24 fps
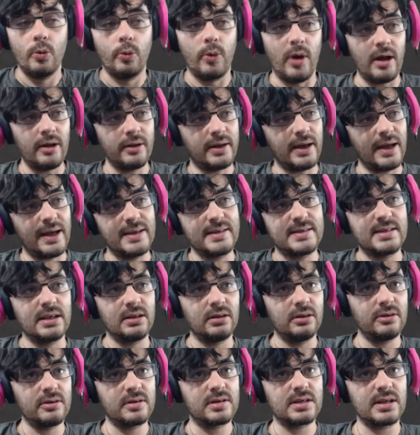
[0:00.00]
Well, guys,
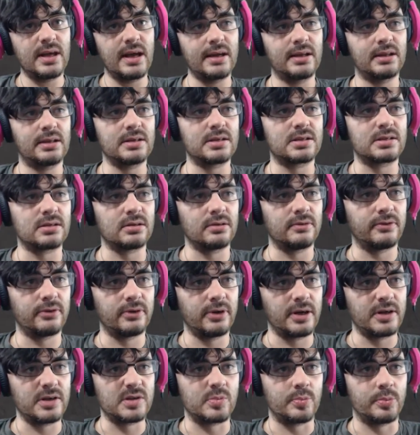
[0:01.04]
it looks like the
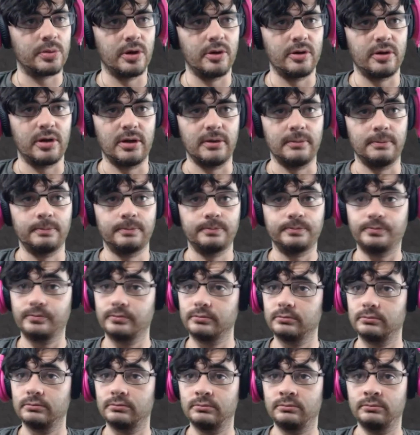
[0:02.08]
server has broken.
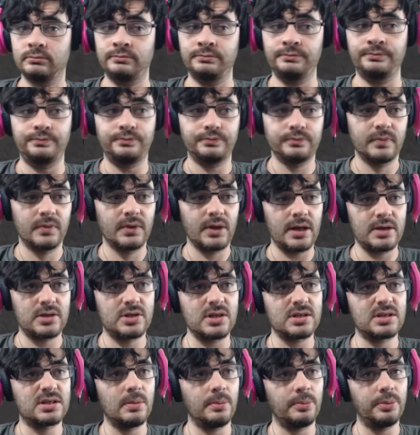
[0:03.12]
Like,
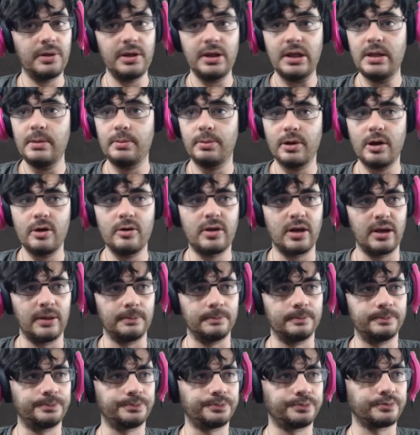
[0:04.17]
just completely
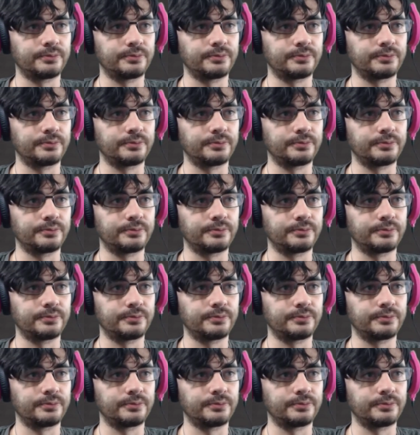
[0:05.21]
broken.